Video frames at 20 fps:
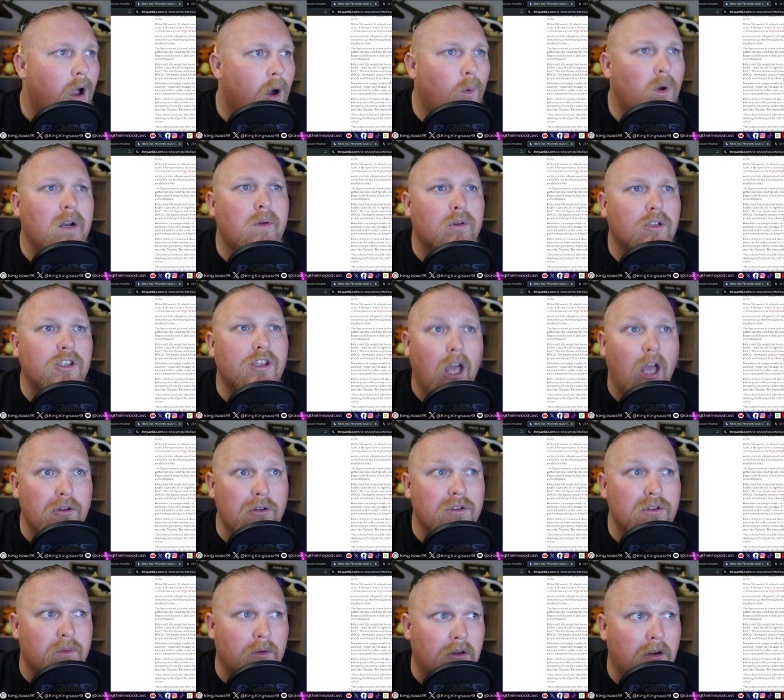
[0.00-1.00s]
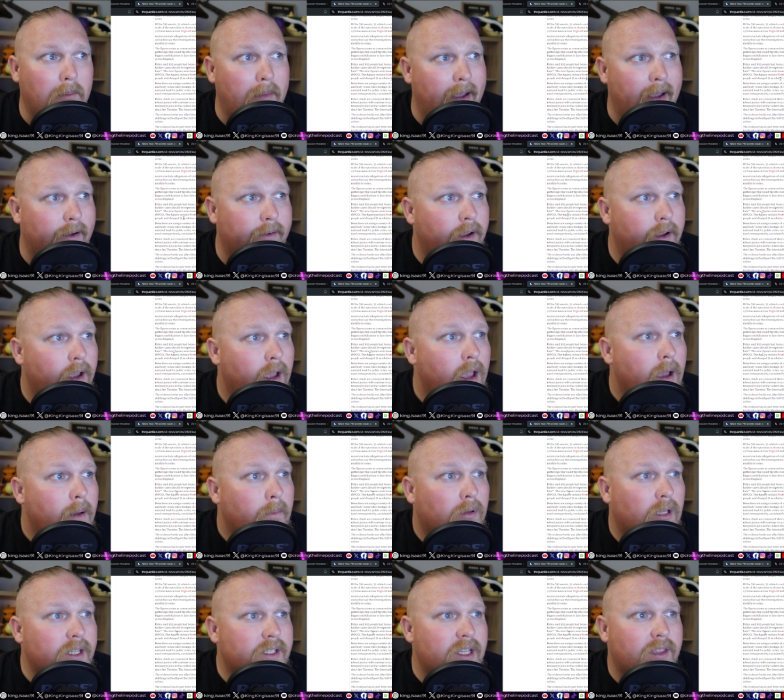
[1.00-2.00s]
I wonder what those were about.
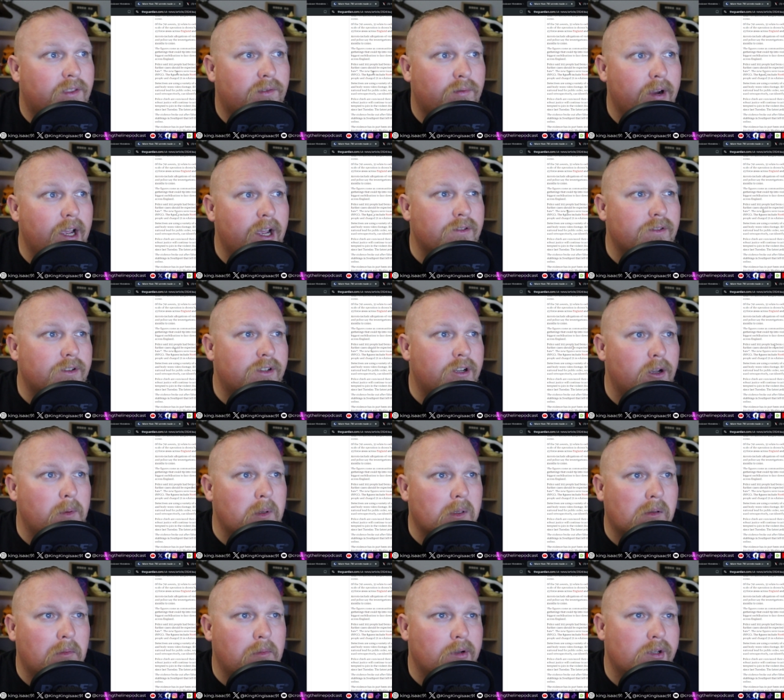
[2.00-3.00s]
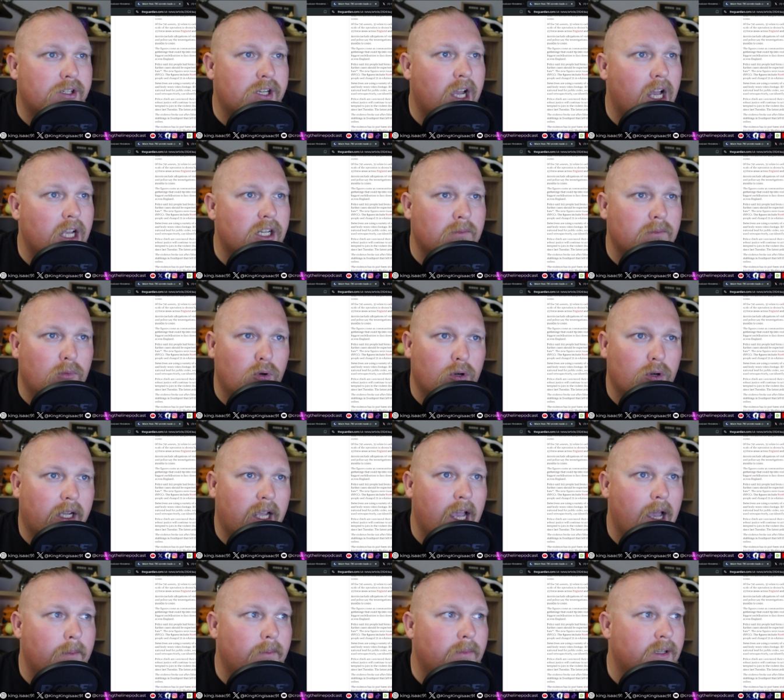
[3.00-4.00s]
Police said 302 people have been charged and more to
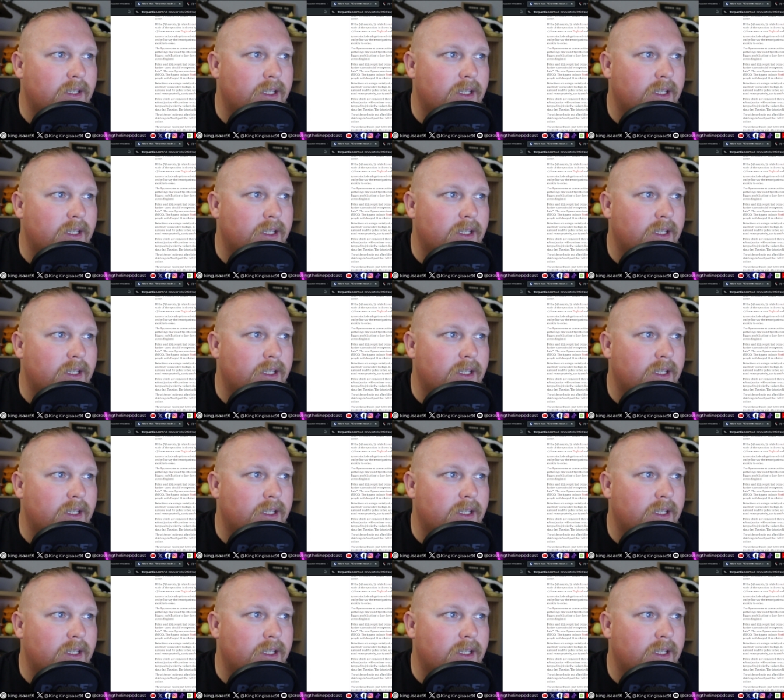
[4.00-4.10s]
come.